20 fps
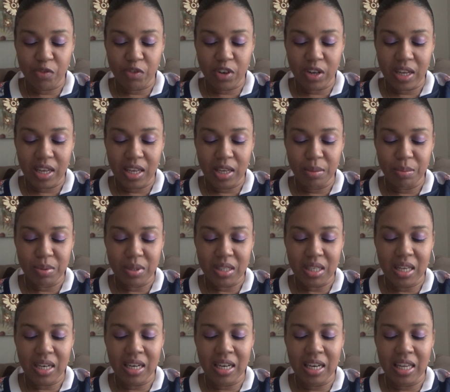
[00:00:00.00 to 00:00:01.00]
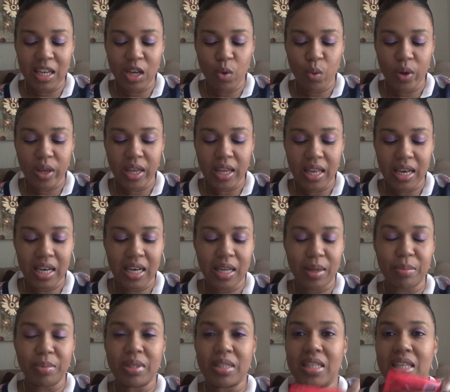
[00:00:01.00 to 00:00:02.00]
for Keeps Liquid
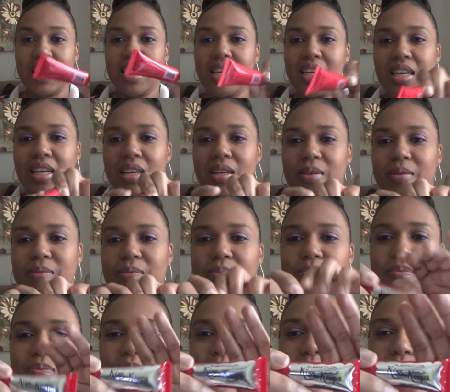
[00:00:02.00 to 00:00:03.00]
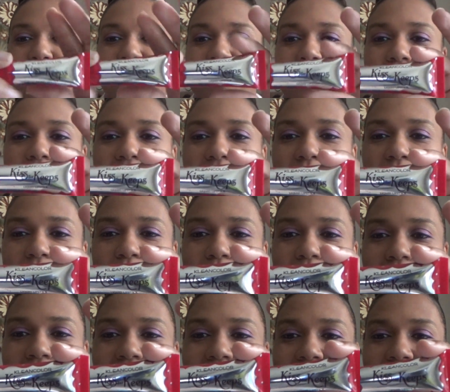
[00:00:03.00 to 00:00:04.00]
Lipstick.
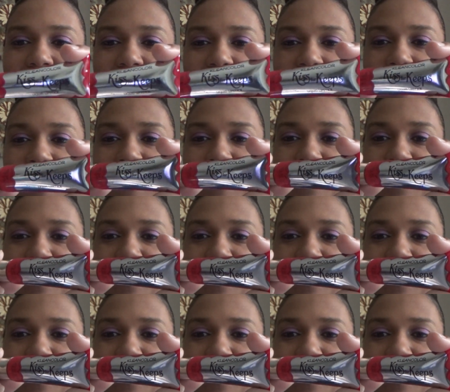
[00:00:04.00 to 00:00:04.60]
Right here.